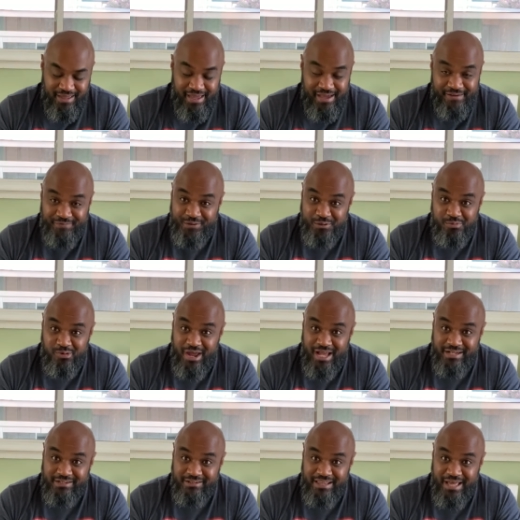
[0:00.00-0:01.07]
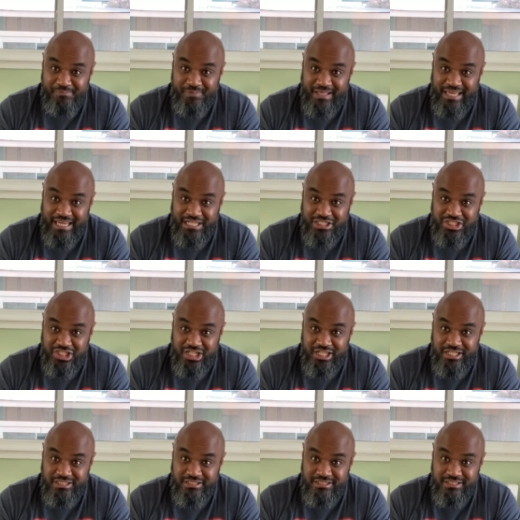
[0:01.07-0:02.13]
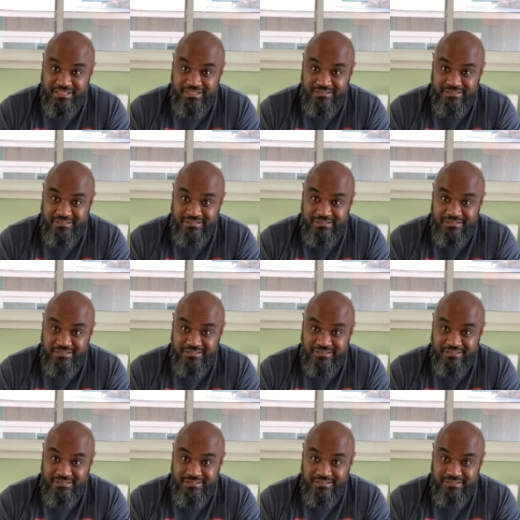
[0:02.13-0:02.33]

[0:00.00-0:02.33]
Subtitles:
after practical applications